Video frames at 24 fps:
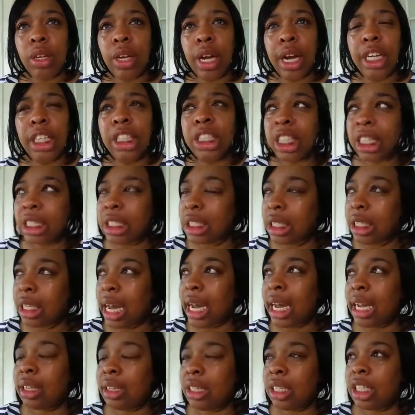And just
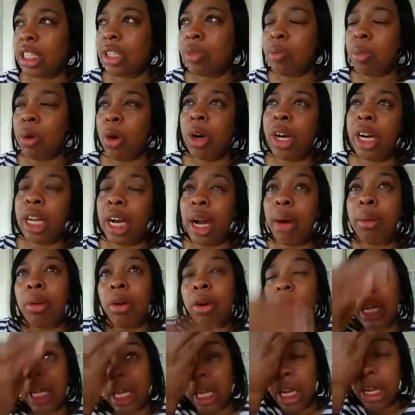like this morning, I'm
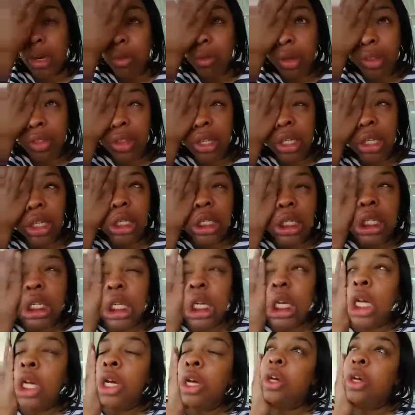going to end with this.